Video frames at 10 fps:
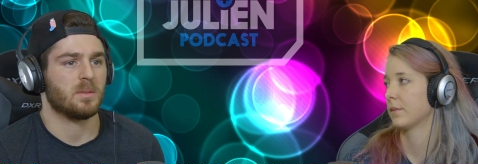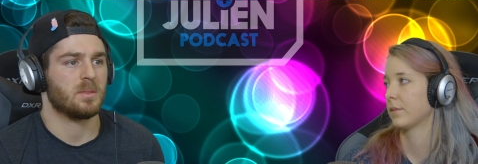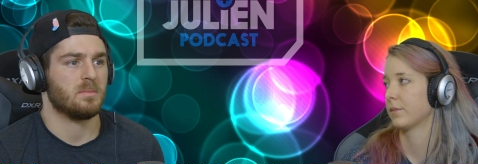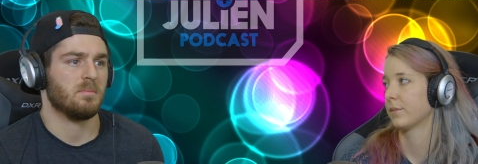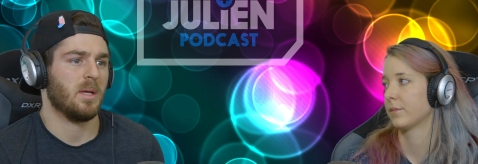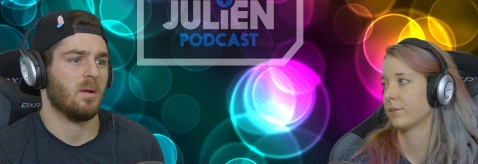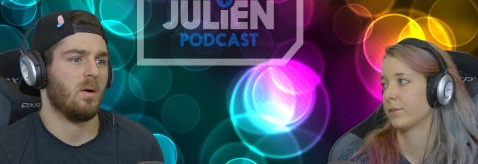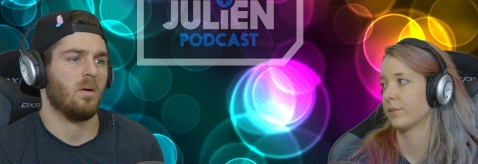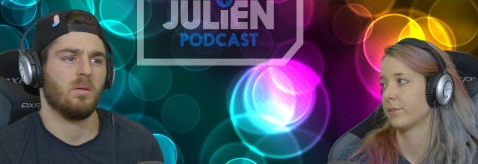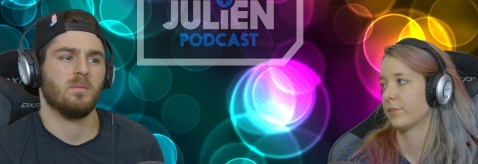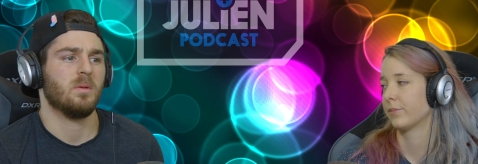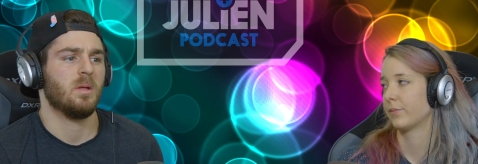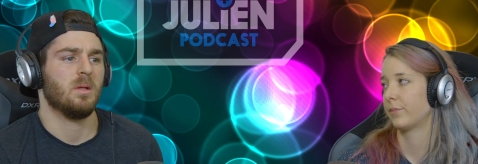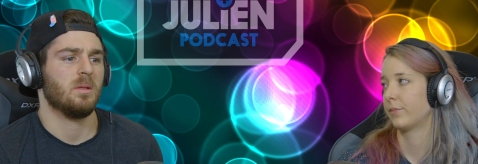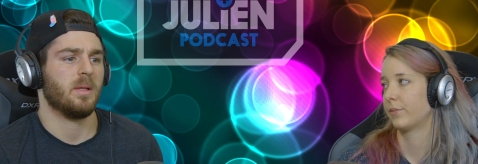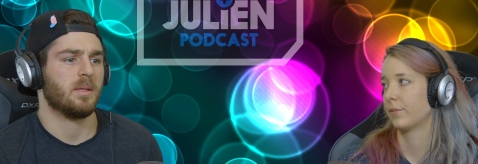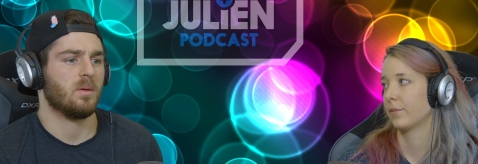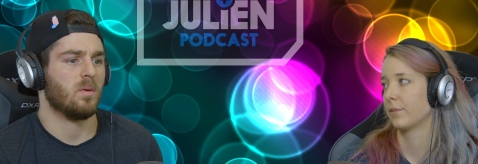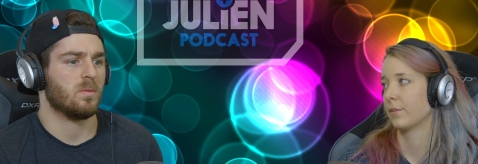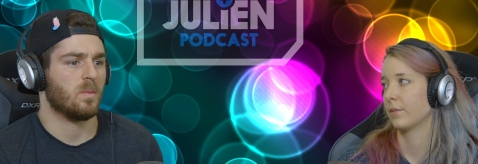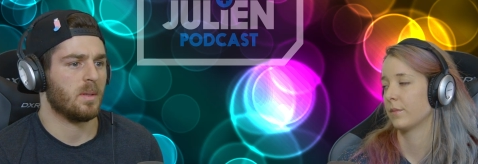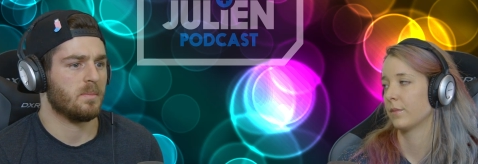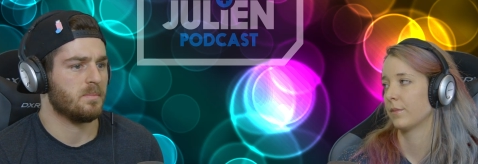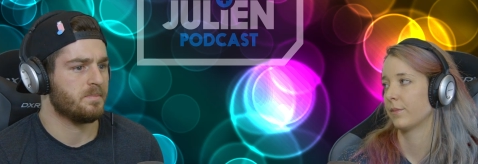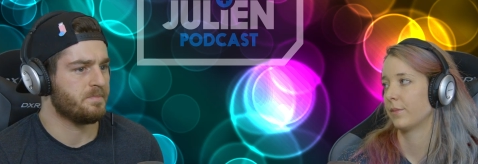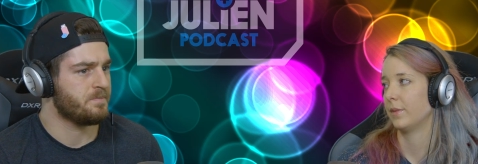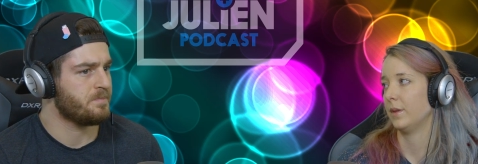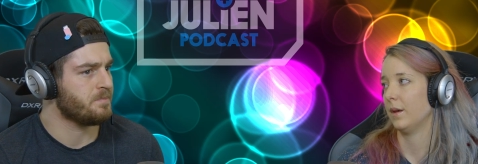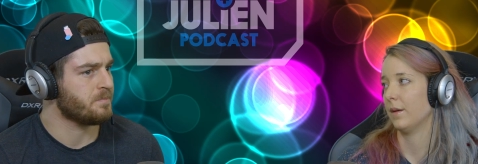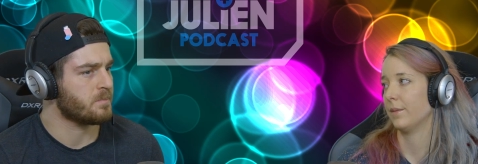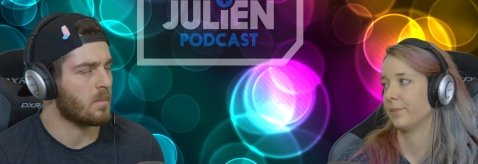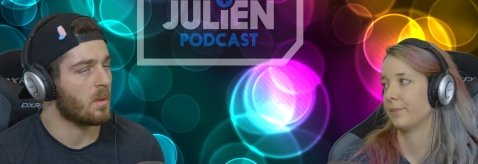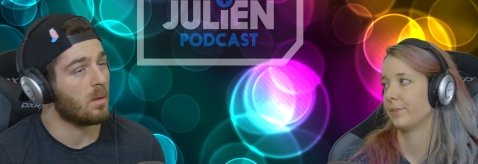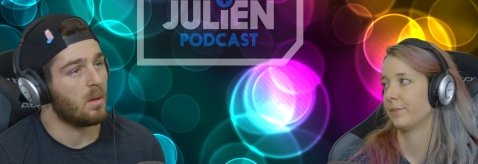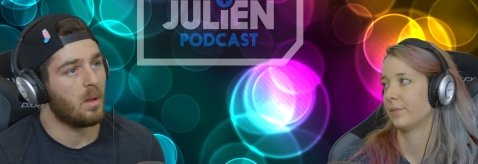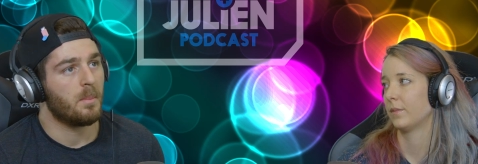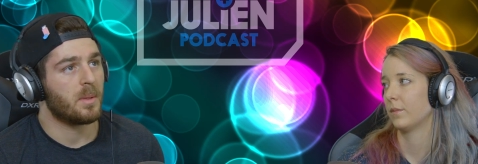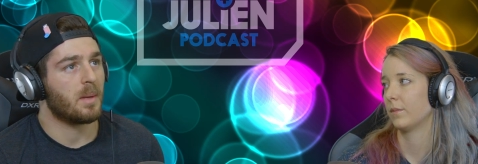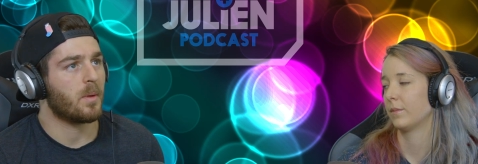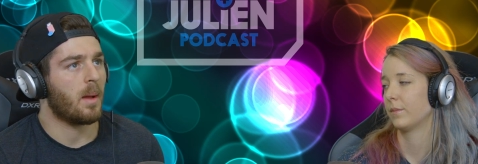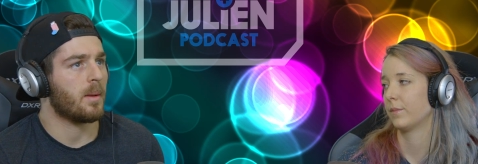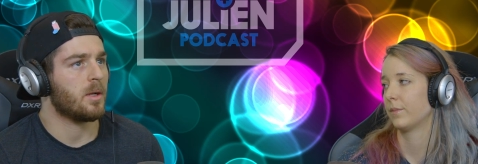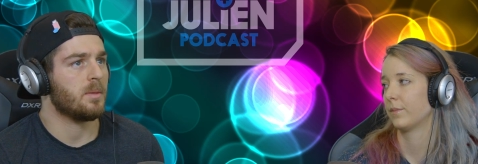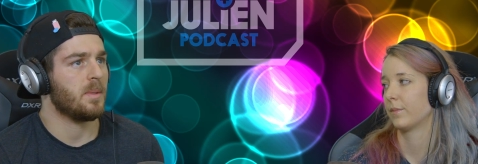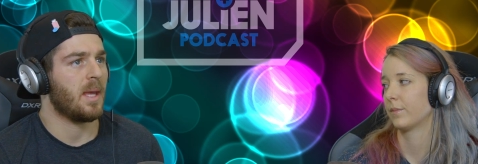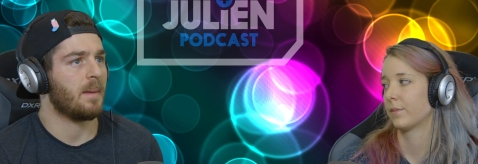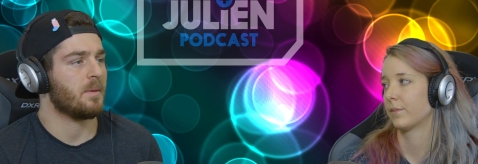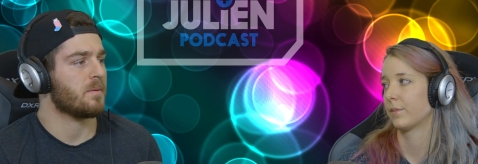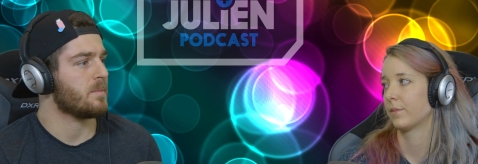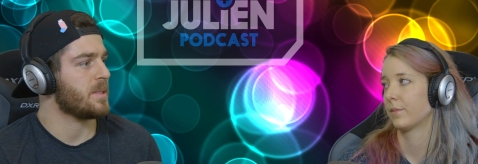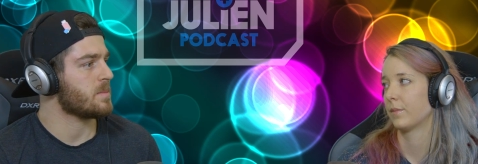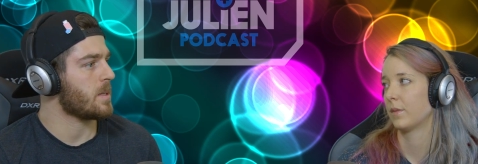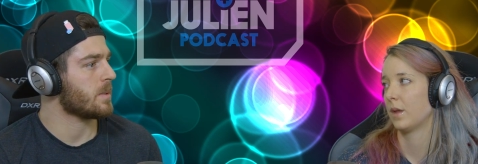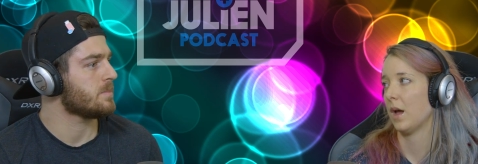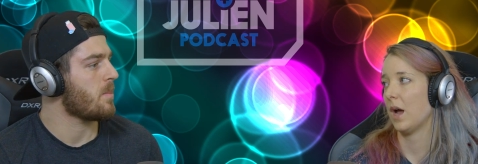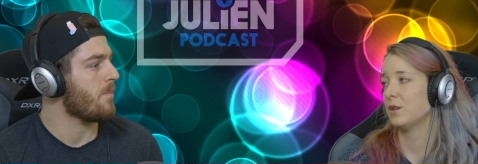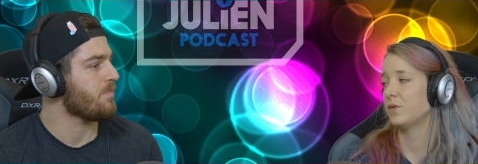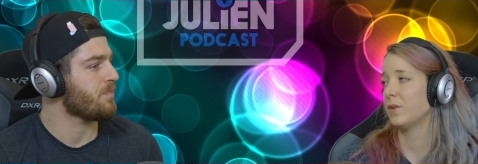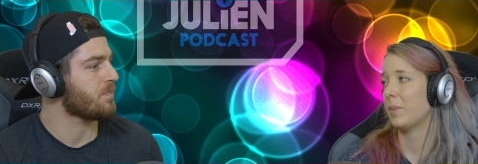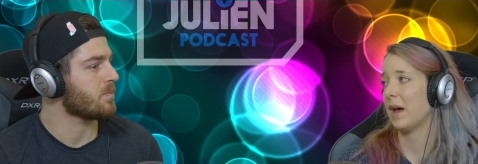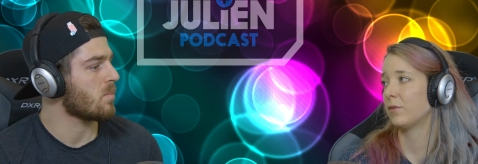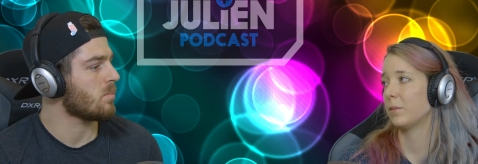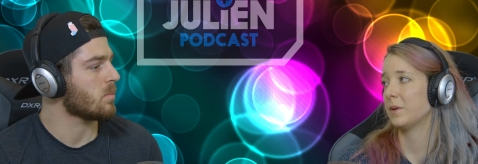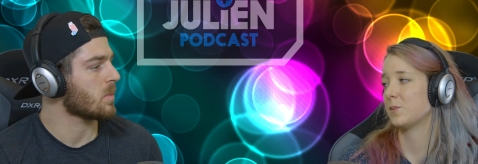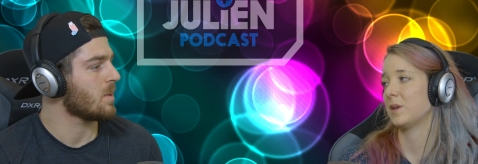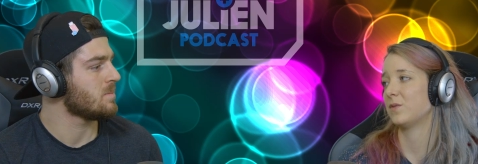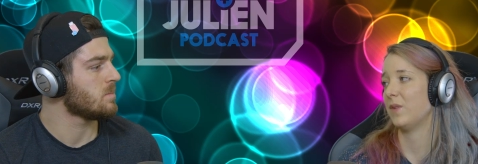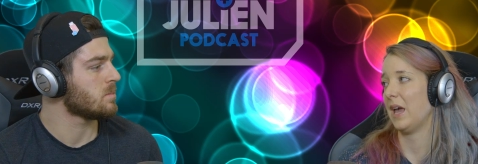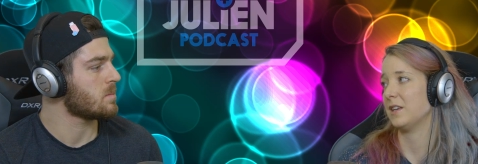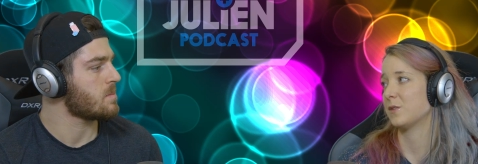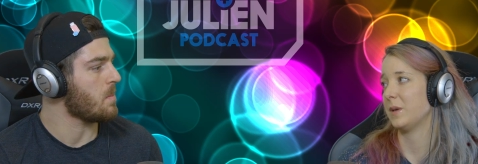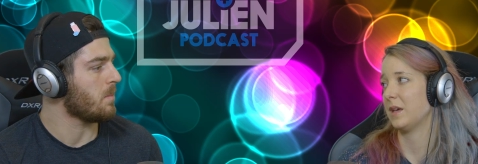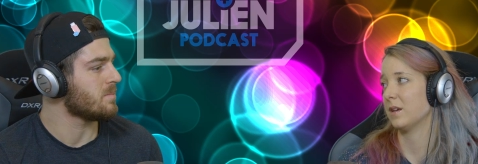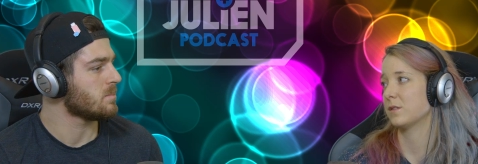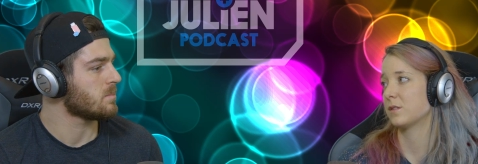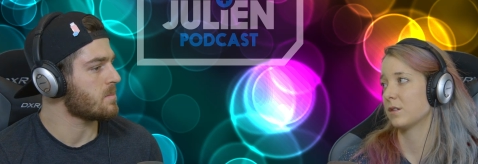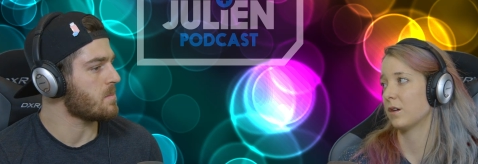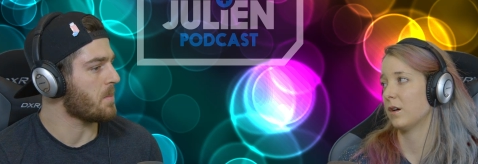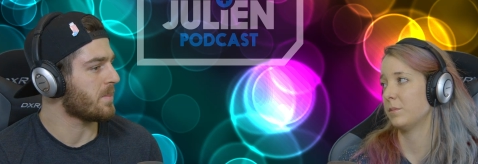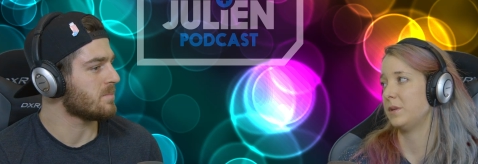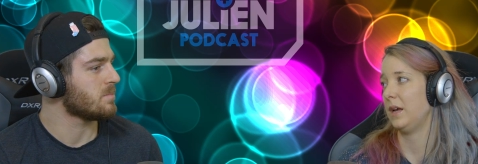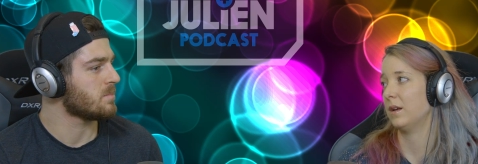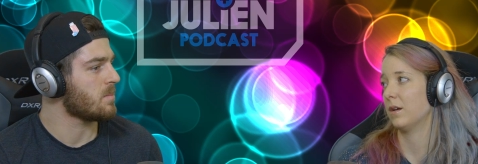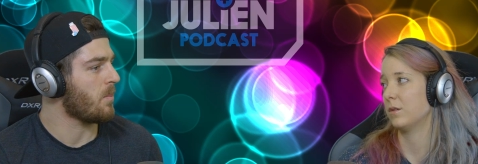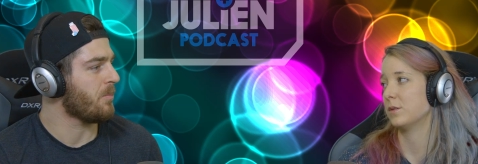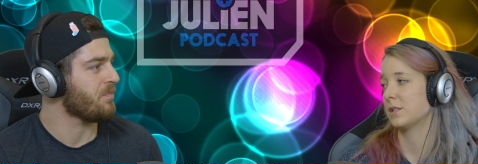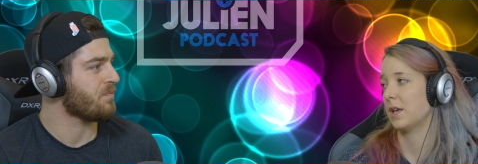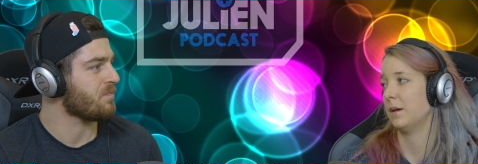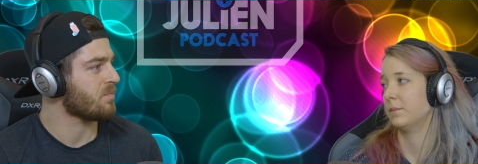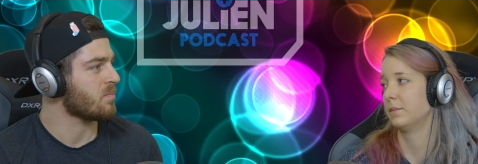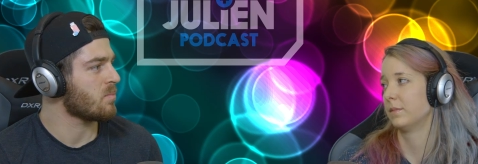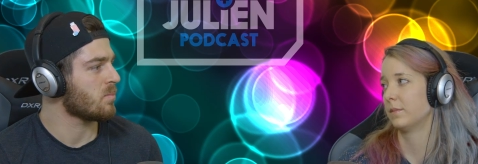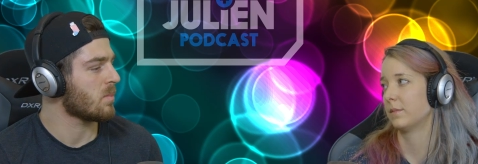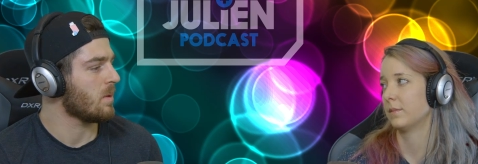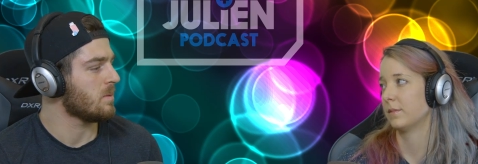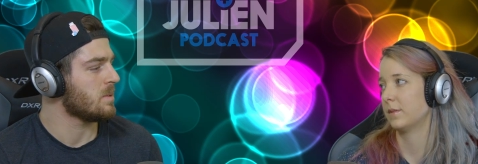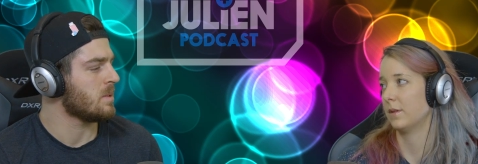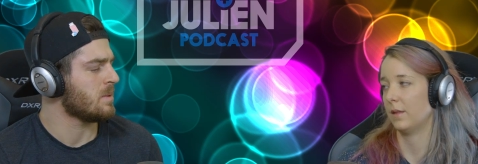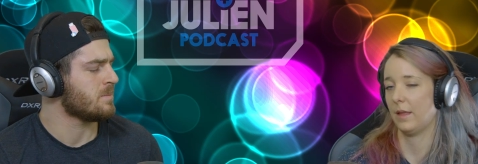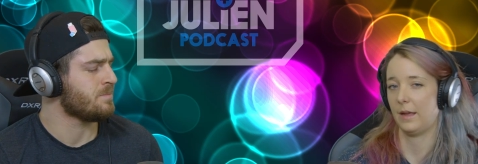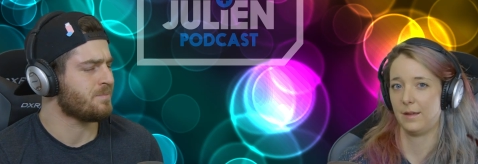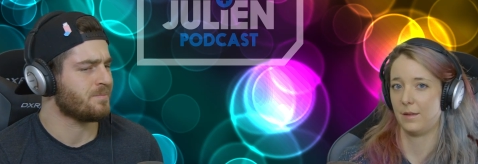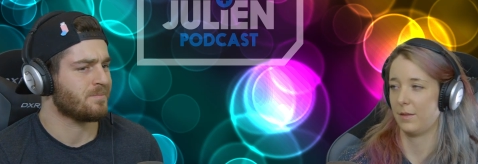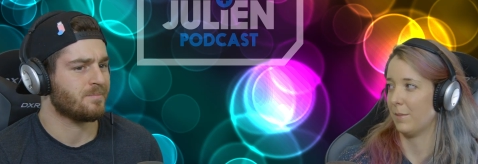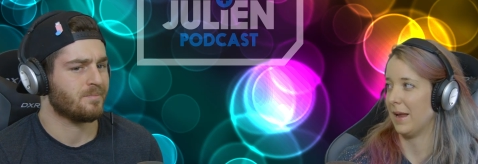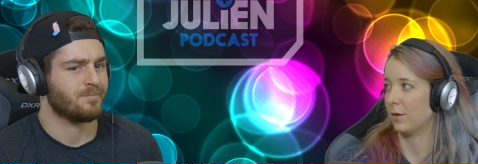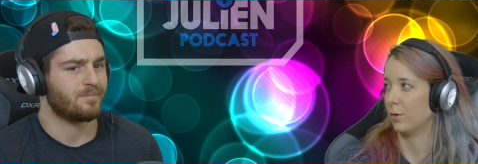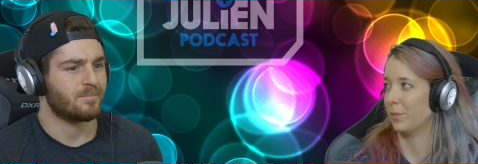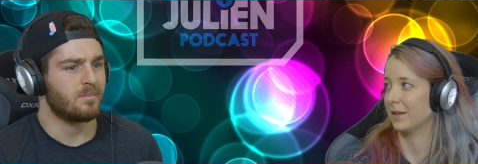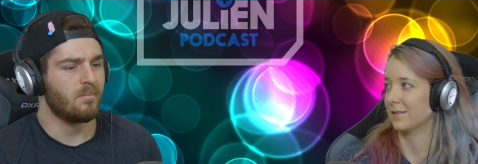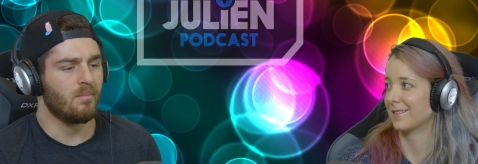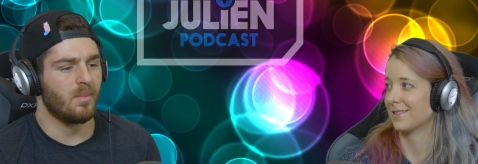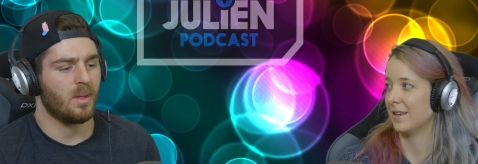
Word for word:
Speaker 1: looked at all like the old one. Yeah. But I couldn't be happier for Bisping.
Speaker 2: I just feel bad for Bisping's face because Herb Dean owes him, like, the medical bills